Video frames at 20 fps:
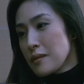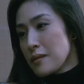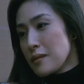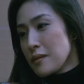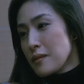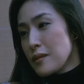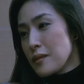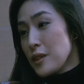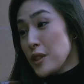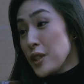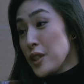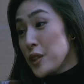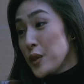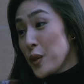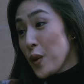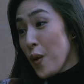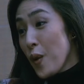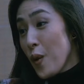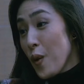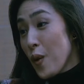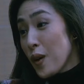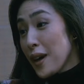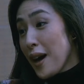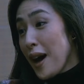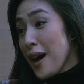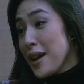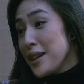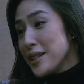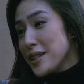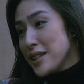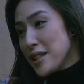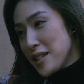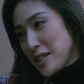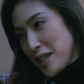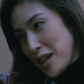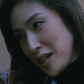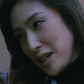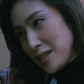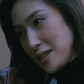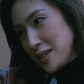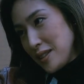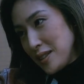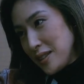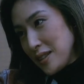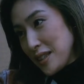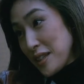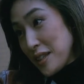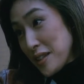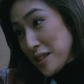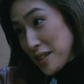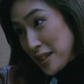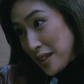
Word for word: That is until the Karma Police show up and tell